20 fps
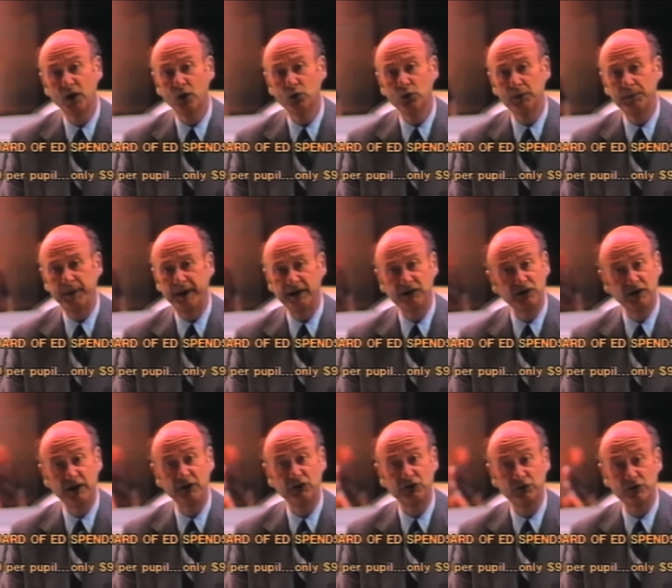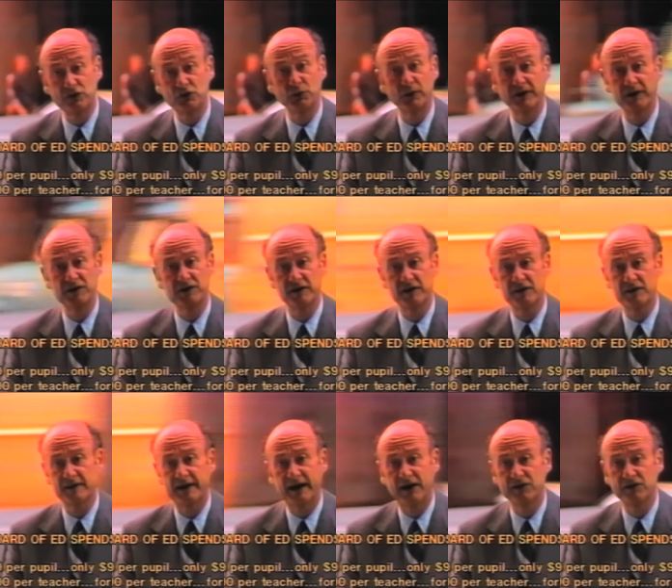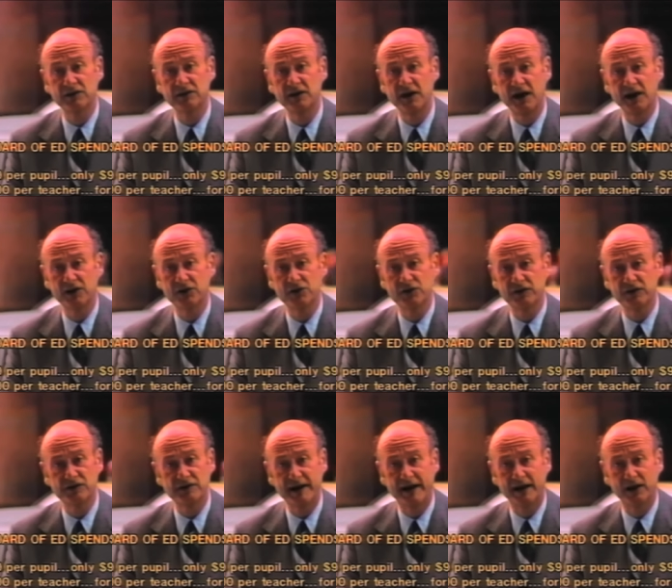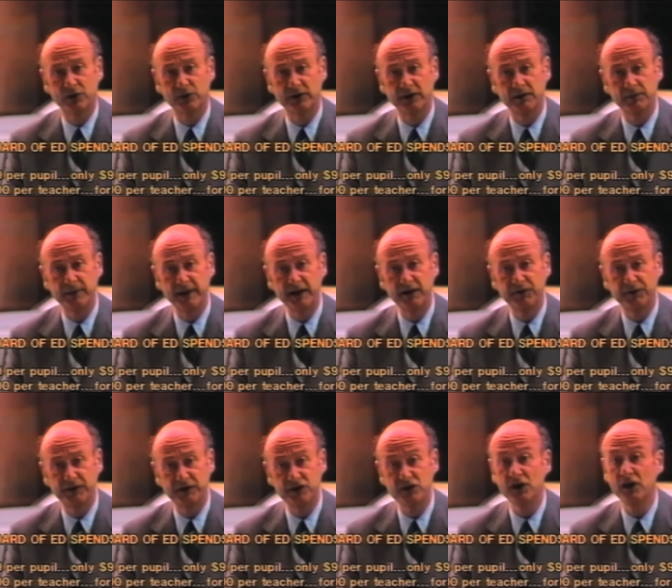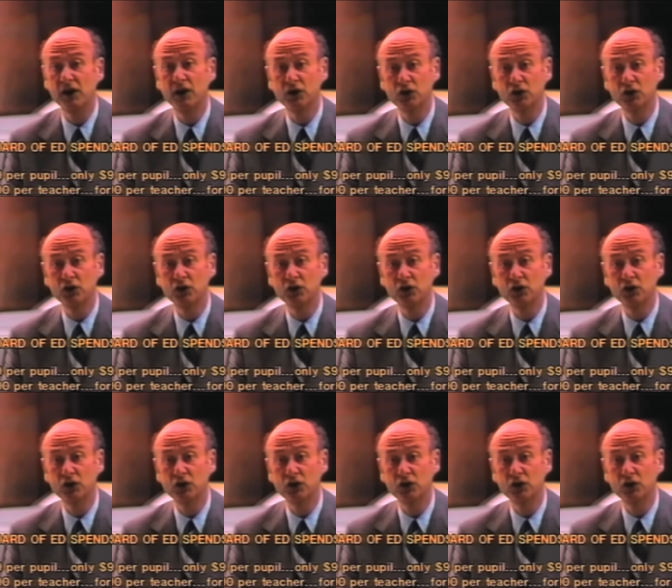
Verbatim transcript: We pay teachers $26,000 in salary and benefits